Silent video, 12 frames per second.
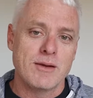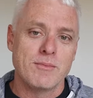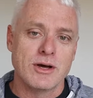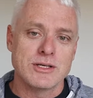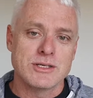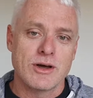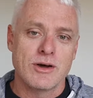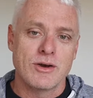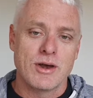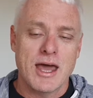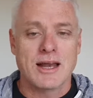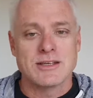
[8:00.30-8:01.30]
my site
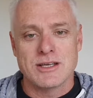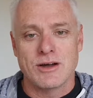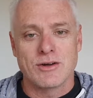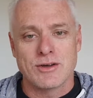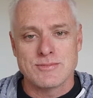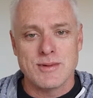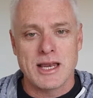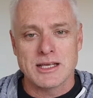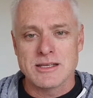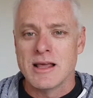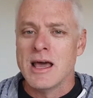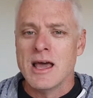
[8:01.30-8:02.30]
on how to sell
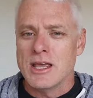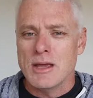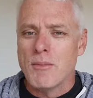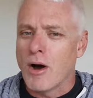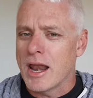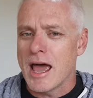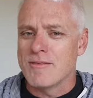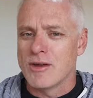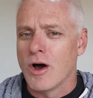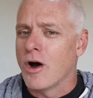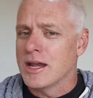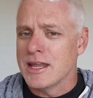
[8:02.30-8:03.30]
cosmetics, you might have an
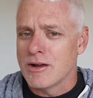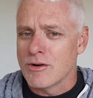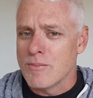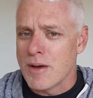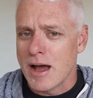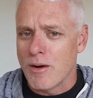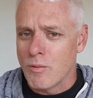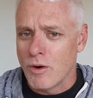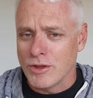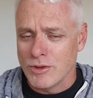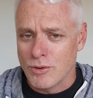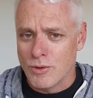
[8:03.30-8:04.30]
idea about
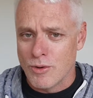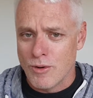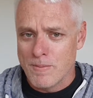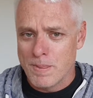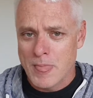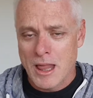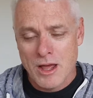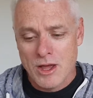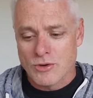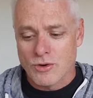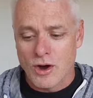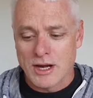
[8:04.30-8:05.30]
what you're
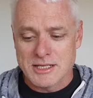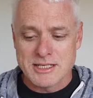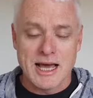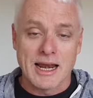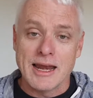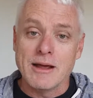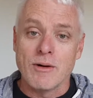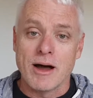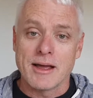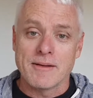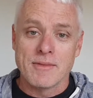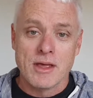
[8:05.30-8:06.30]
trying to sell
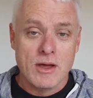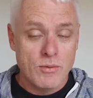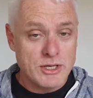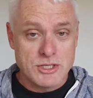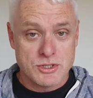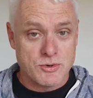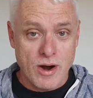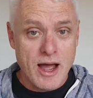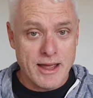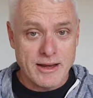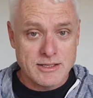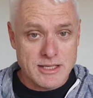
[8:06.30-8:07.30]
anyway, which is
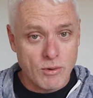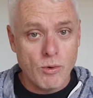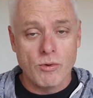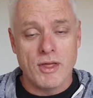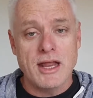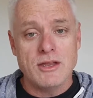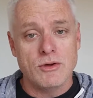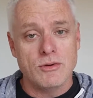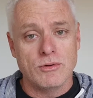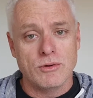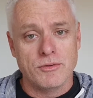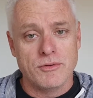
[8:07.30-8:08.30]
great. So all then you
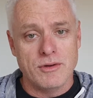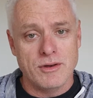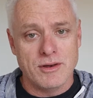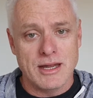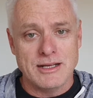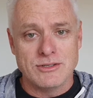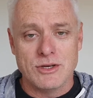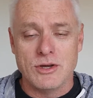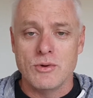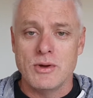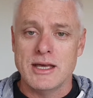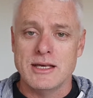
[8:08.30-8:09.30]
would need to
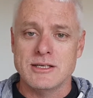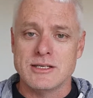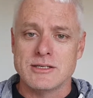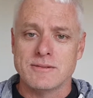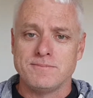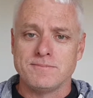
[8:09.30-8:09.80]
do is